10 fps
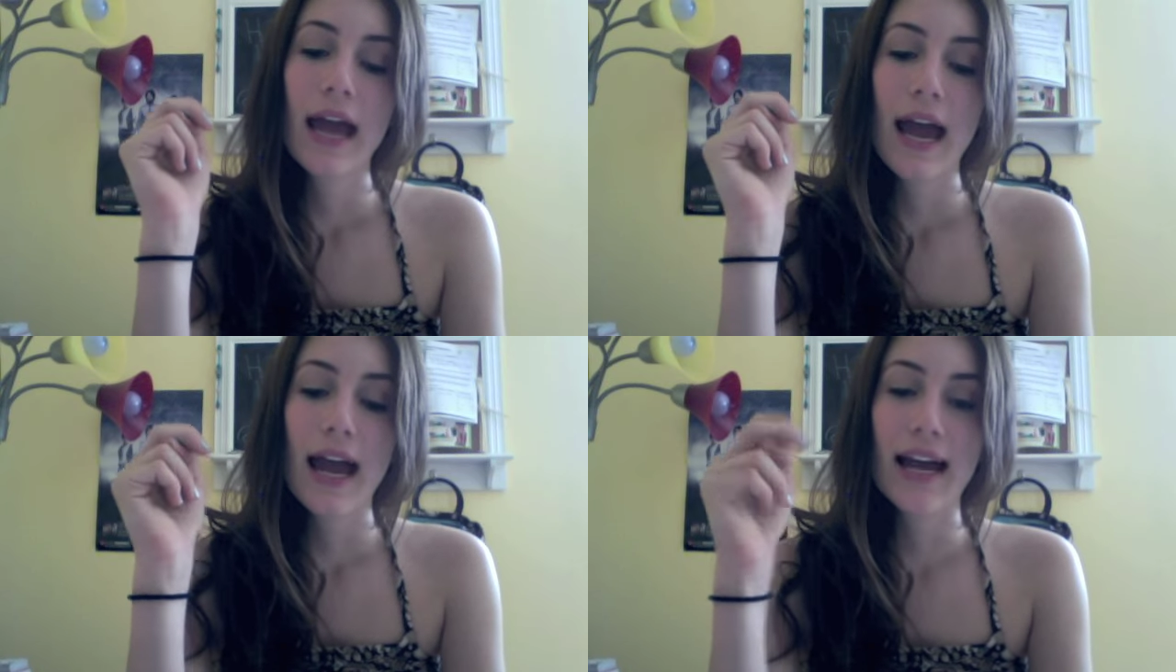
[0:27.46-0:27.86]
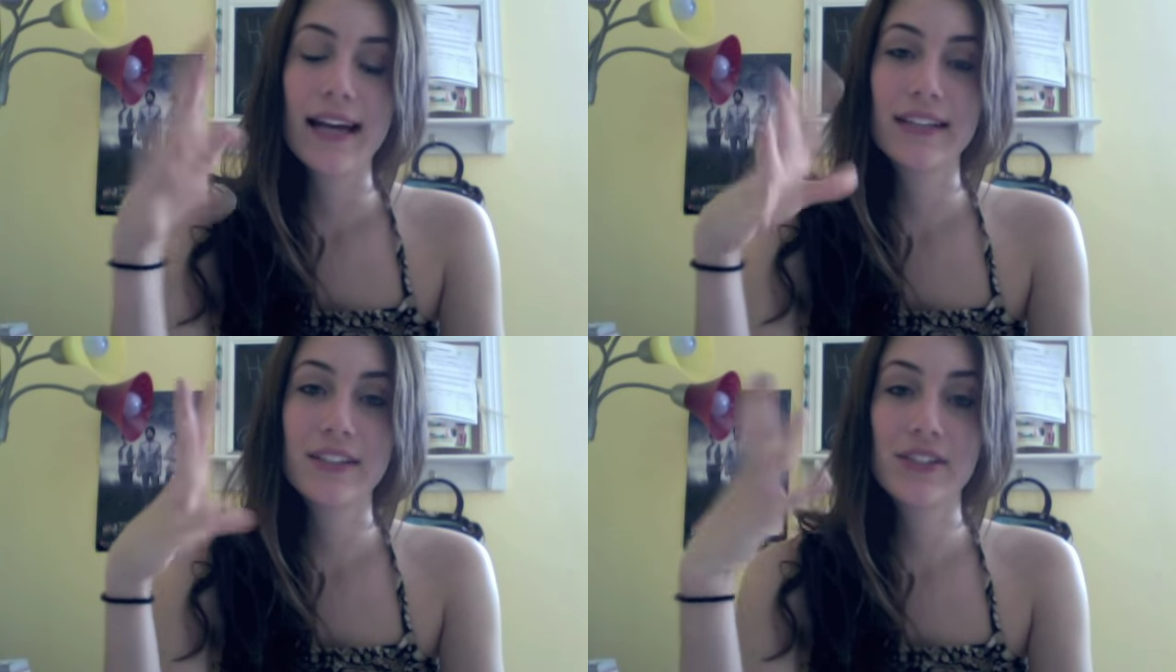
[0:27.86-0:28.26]

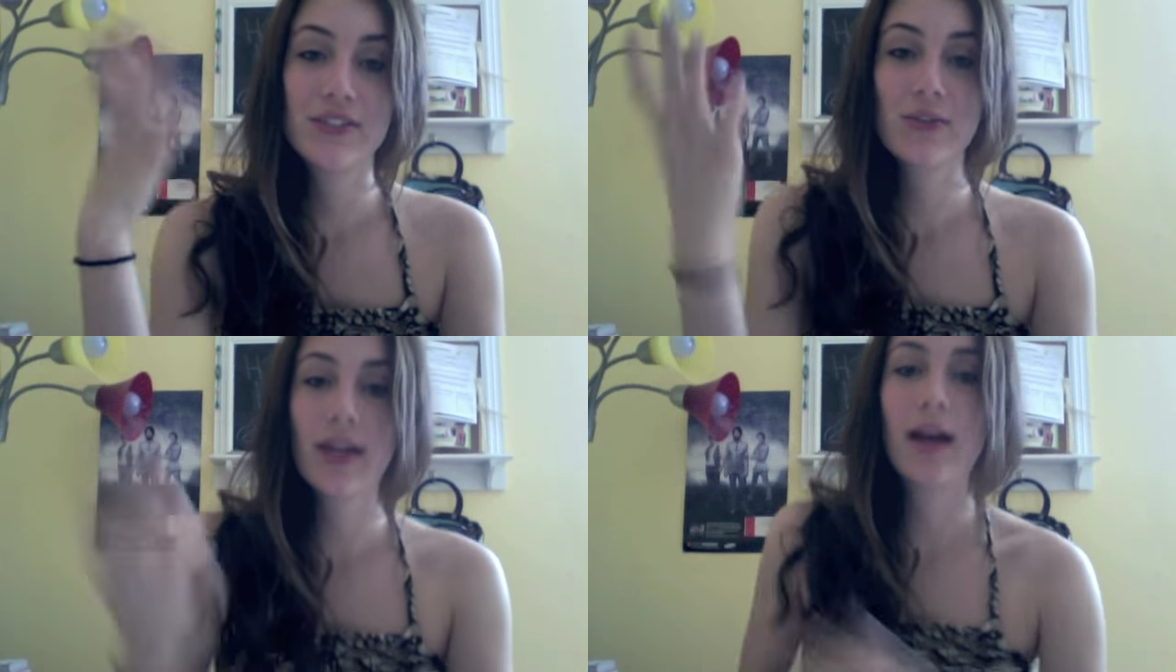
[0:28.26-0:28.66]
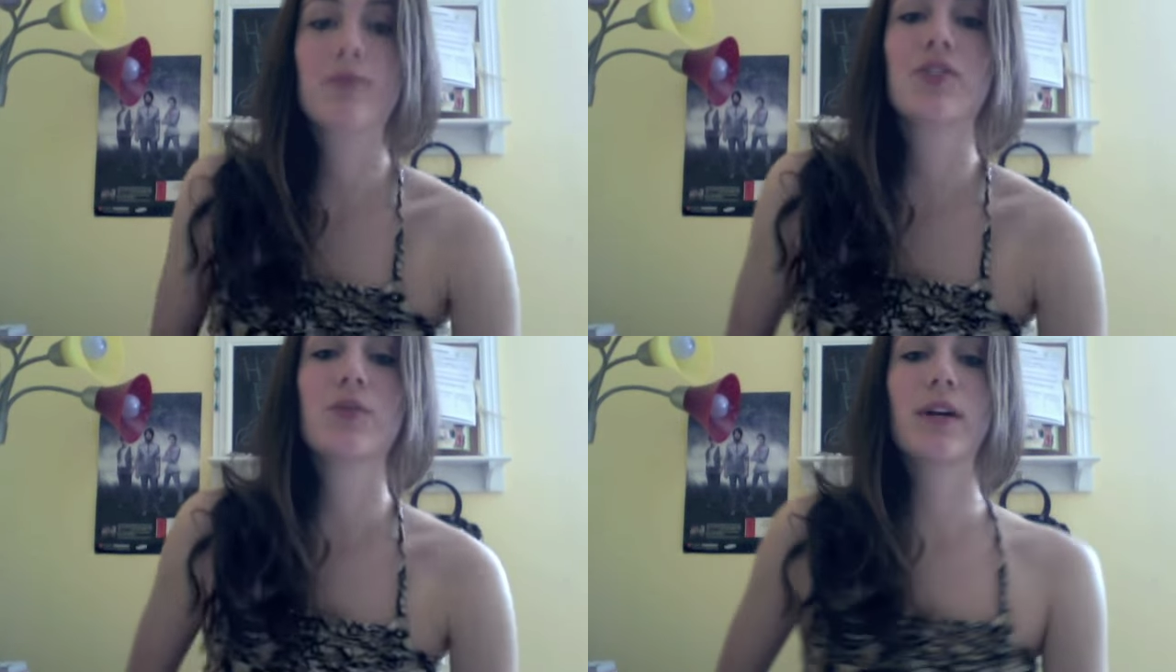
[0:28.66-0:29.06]
And so yeah, I'm
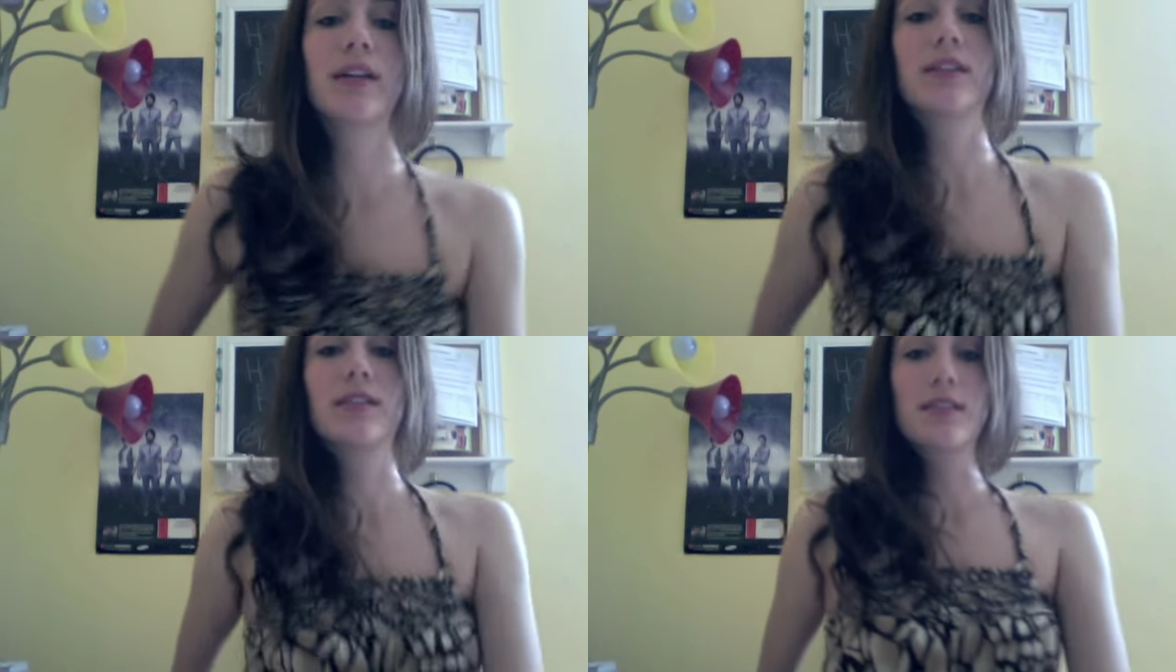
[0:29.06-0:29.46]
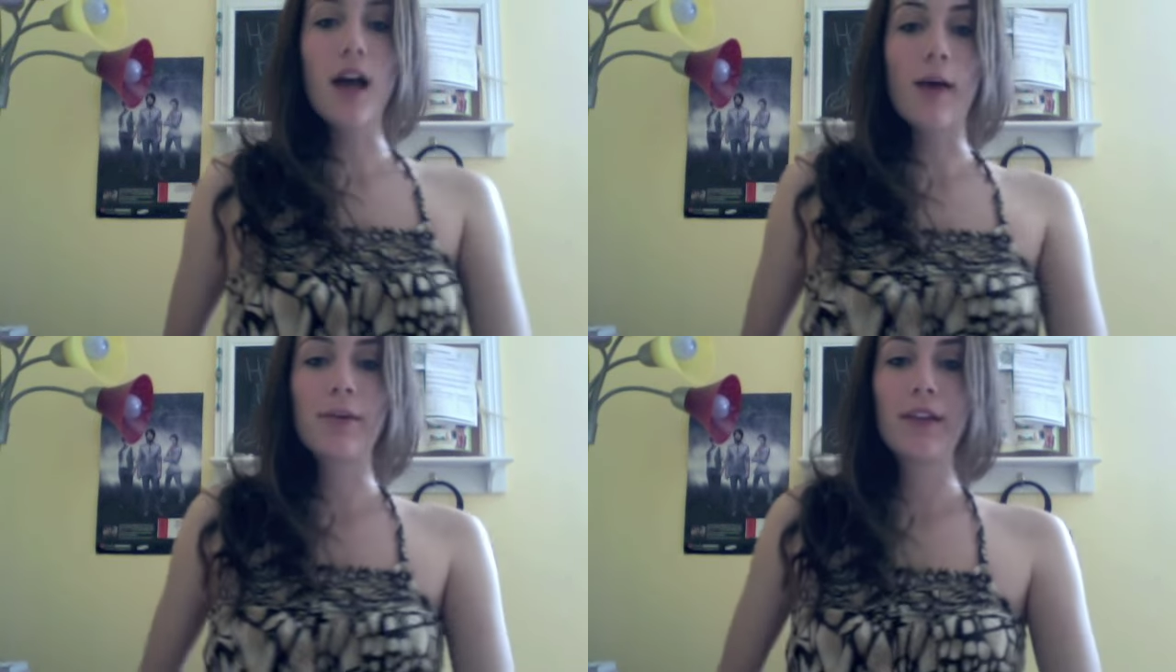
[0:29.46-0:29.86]
just wearing this
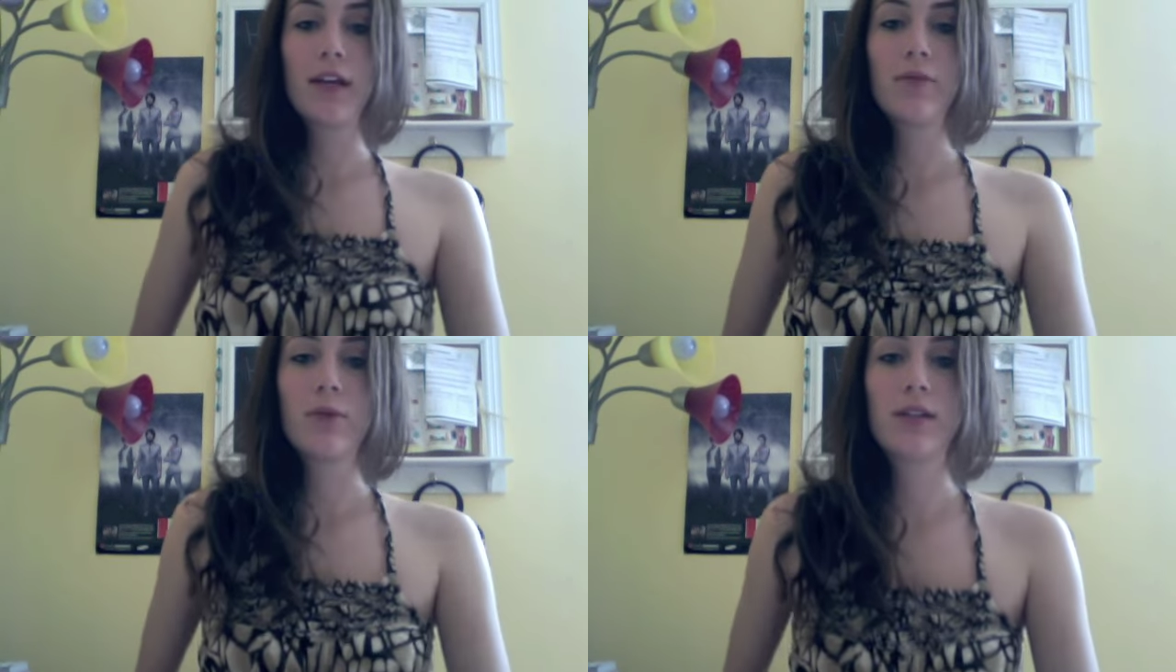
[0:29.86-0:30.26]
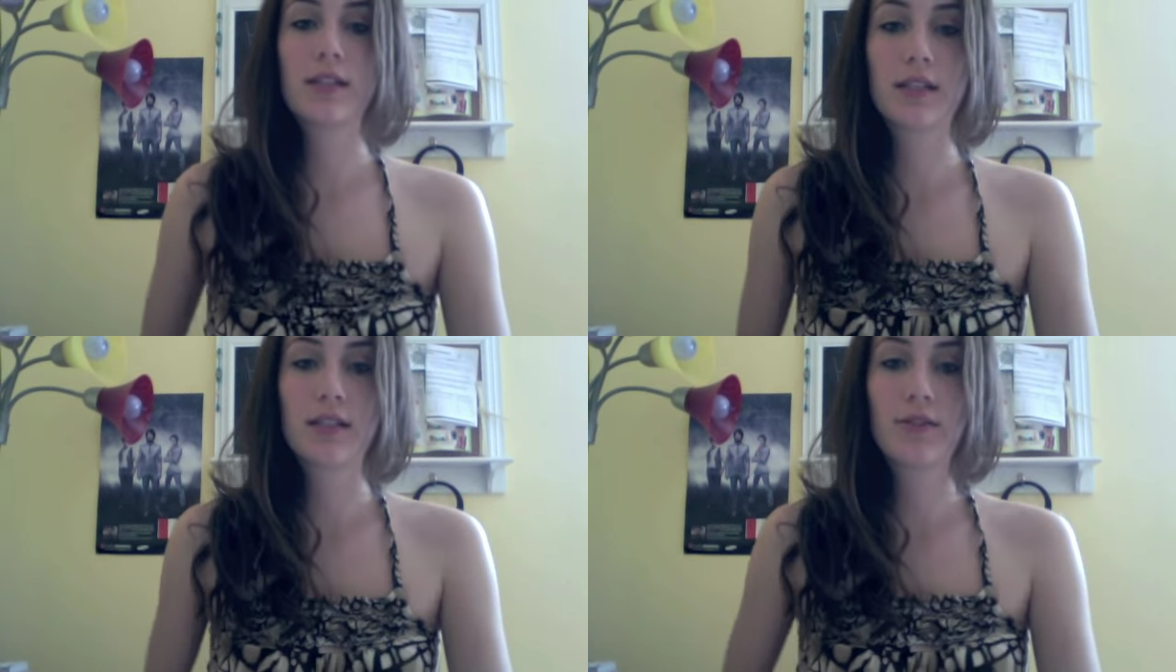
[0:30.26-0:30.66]
top. I think I wore this
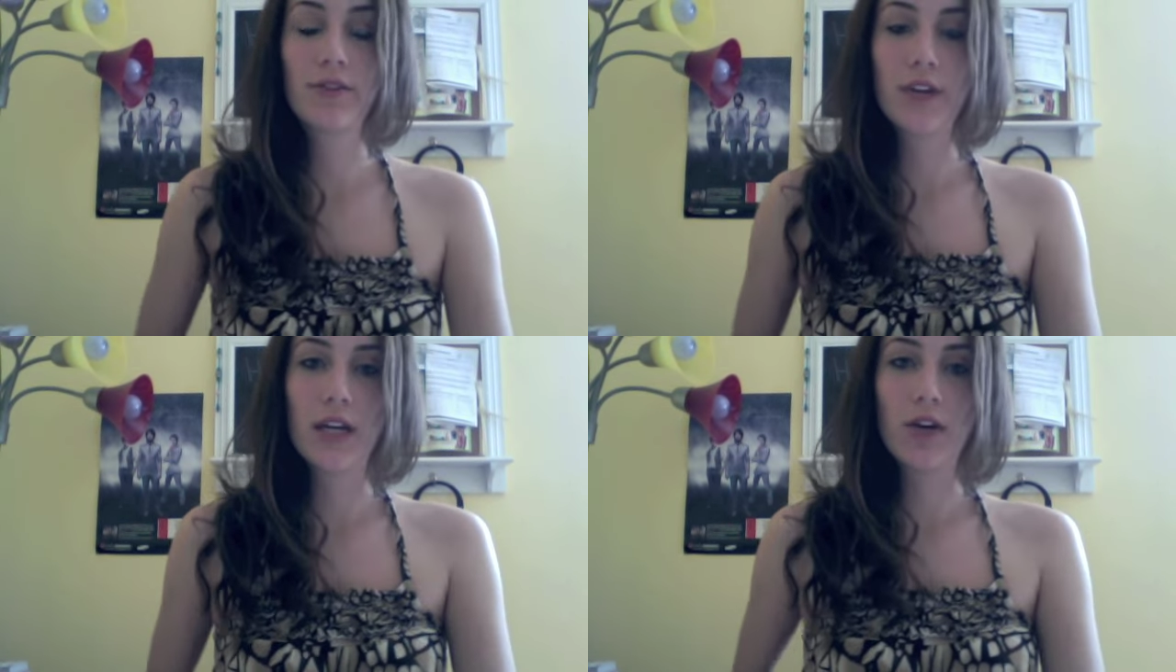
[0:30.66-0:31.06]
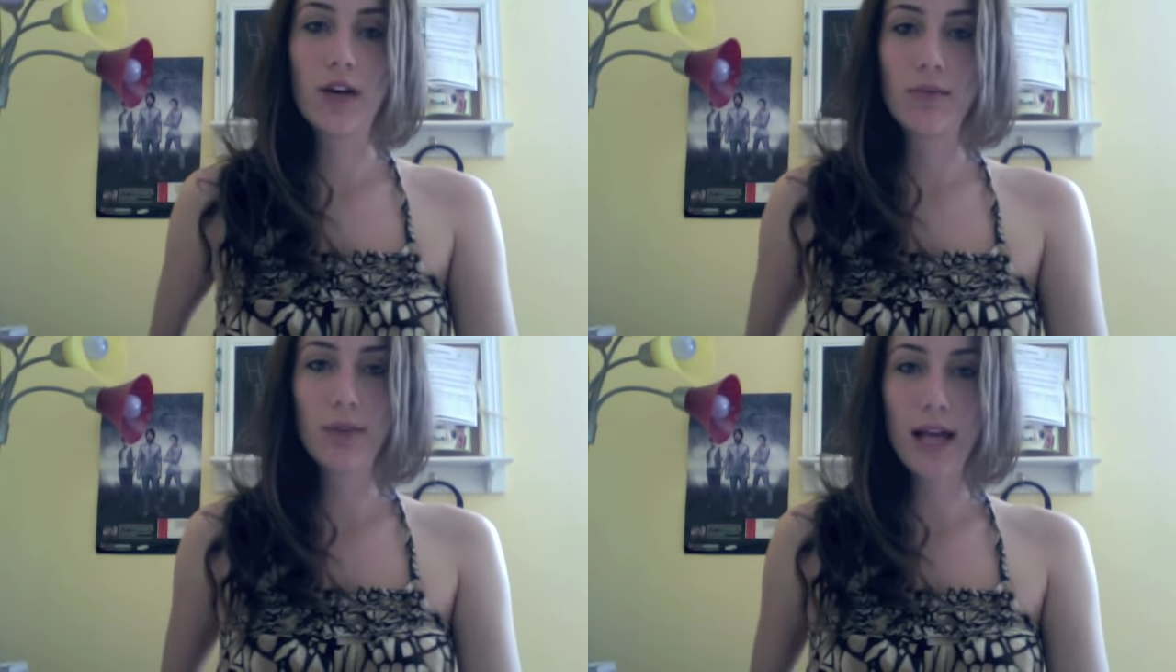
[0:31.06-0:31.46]
in a different video,
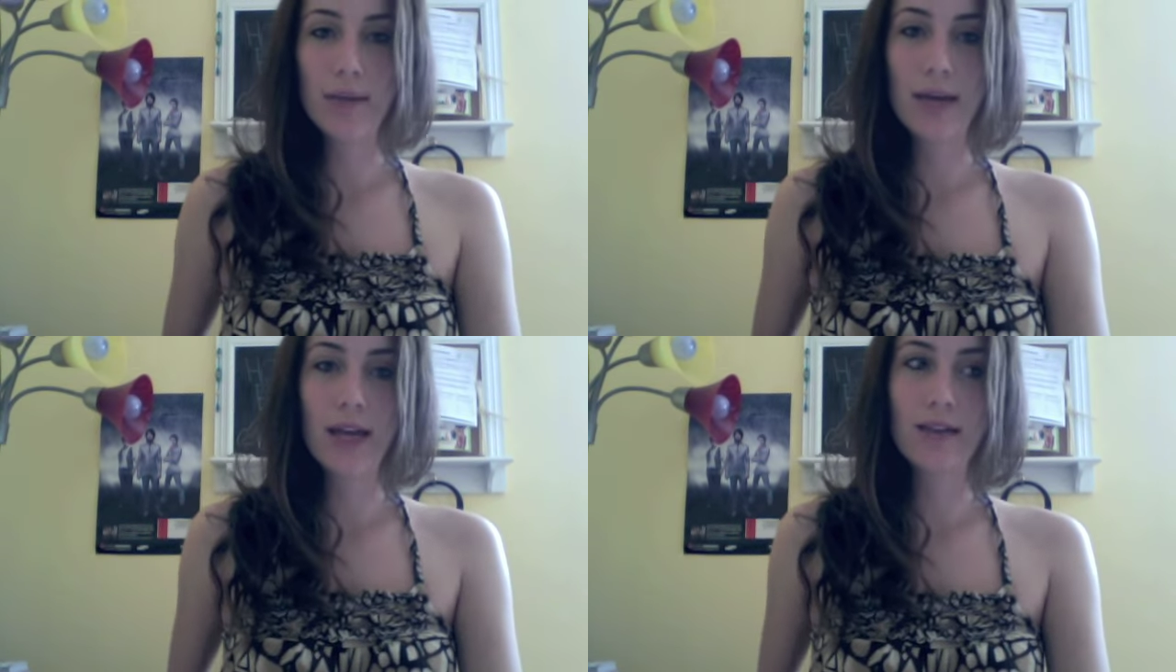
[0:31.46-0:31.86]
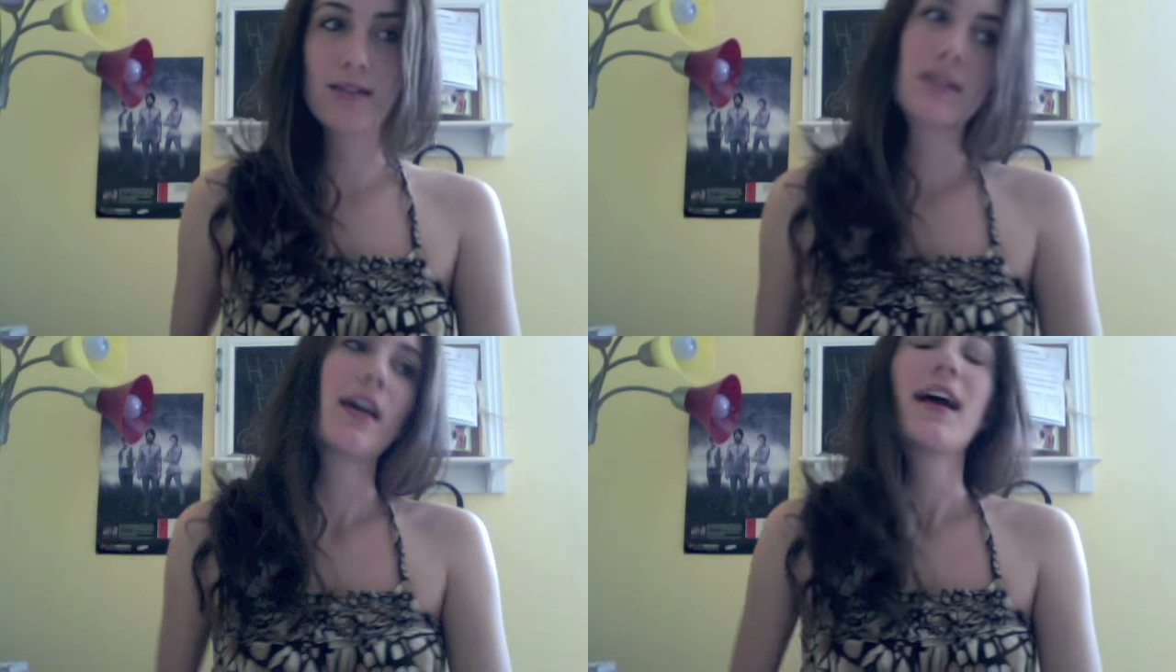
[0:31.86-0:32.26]
and black pants.